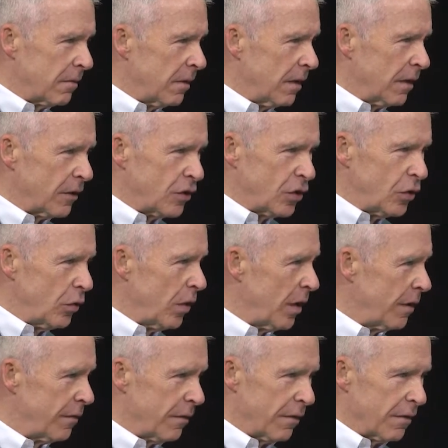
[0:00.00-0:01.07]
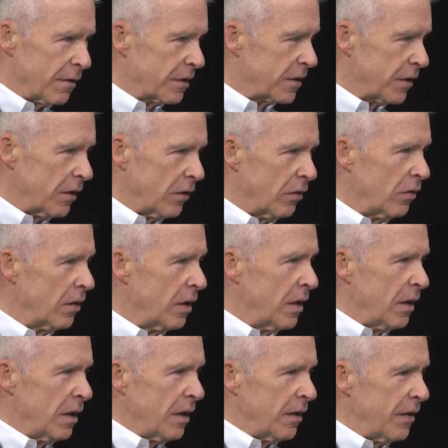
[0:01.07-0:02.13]
uh, 200 or so
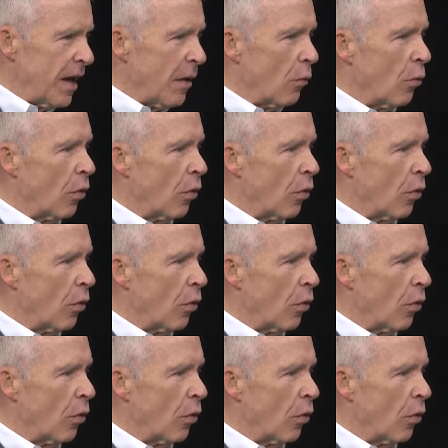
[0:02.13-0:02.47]
that